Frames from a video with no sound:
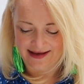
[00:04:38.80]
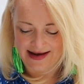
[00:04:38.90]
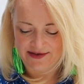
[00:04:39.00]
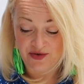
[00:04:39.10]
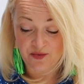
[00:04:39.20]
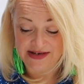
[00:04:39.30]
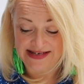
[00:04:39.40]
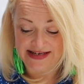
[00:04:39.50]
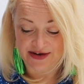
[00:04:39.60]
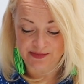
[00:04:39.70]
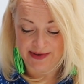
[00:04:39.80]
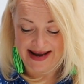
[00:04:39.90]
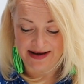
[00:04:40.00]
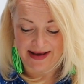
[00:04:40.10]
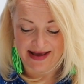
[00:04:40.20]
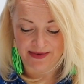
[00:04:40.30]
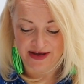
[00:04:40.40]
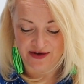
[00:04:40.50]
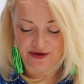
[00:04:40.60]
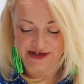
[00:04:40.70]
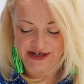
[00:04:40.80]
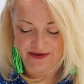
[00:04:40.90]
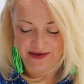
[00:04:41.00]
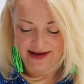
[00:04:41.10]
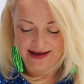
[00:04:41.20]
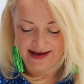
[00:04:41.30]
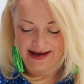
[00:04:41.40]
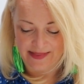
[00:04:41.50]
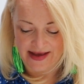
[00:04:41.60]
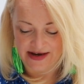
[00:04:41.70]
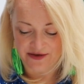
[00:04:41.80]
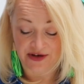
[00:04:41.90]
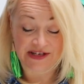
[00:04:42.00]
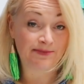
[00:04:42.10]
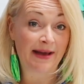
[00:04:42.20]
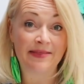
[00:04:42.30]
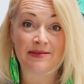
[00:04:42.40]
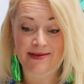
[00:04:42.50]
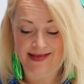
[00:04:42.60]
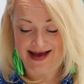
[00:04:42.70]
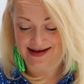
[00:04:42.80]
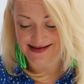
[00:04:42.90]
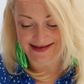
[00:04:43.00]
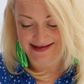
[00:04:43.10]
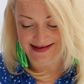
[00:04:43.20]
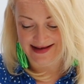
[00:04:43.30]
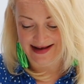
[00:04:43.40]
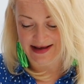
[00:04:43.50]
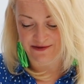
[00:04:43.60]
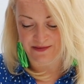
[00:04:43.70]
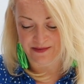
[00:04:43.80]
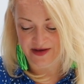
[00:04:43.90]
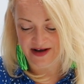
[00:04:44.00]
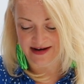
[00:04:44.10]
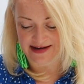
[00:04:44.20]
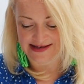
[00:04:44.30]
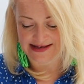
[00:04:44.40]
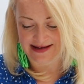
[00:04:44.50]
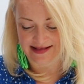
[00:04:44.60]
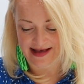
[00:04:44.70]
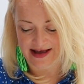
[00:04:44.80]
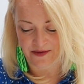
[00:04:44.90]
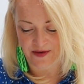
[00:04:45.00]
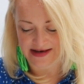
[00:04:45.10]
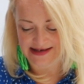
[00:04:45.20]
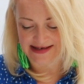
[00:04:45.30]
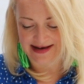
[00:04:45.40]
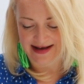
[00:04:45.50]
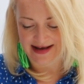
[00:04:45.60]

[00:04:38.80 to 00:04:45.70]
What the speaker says: And if you wanted to use plain paper, you could do, and then you could just paint them at the end and give them the colours that you want.